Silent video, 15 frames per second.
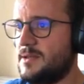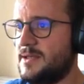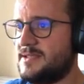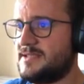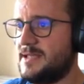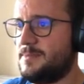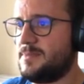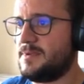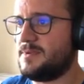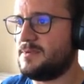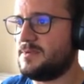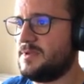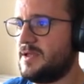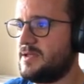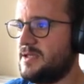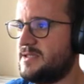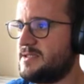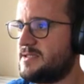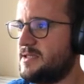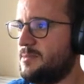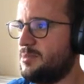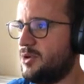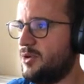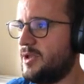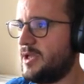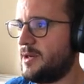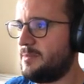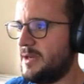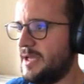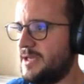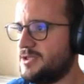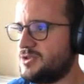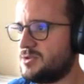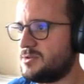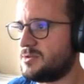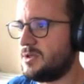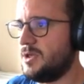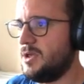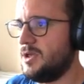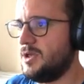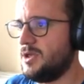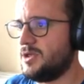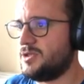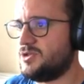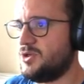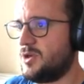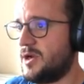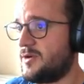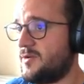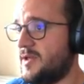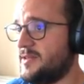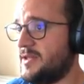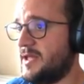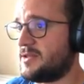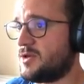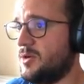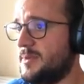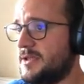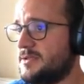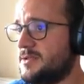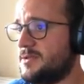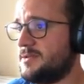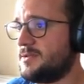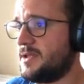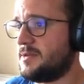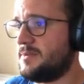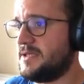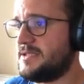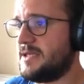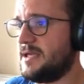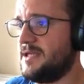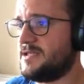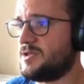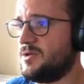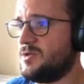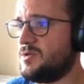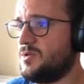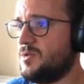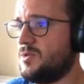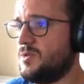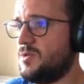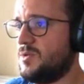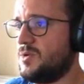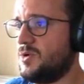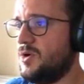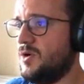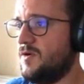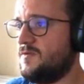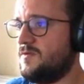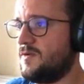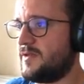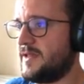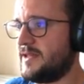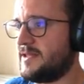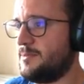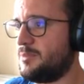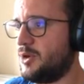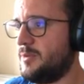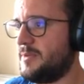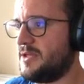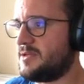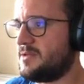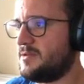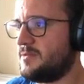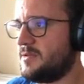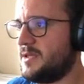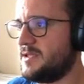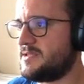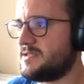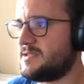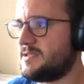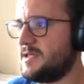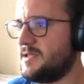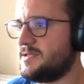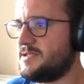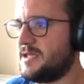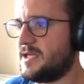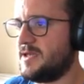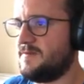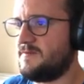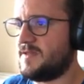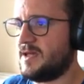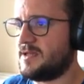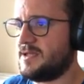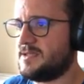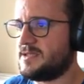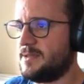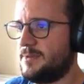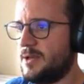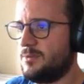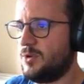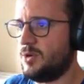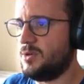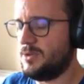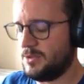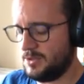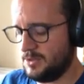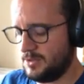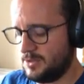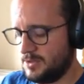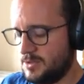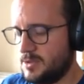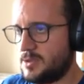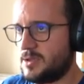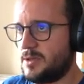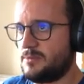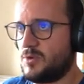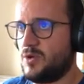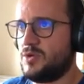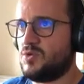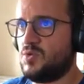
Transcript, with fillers: step that is deploy an application you can run that command that basically is going to go for that deployment. Let's uh, check if that is available. I'm going